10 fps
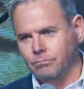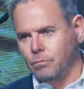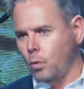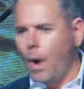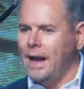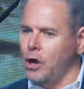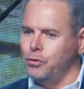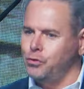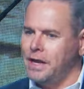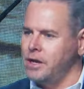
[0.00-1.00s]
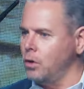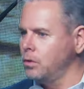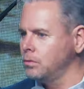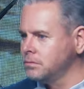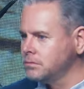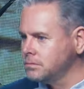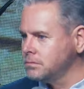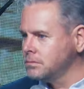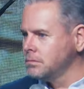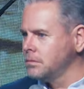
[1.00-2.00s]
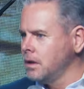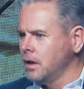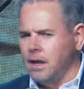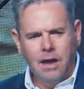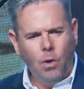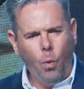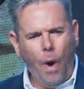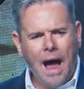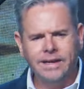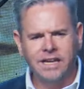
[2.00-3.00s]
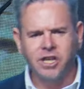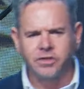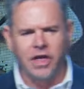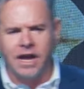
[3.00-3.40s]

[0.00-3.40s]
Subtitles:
Why don't they know? Why doesn't the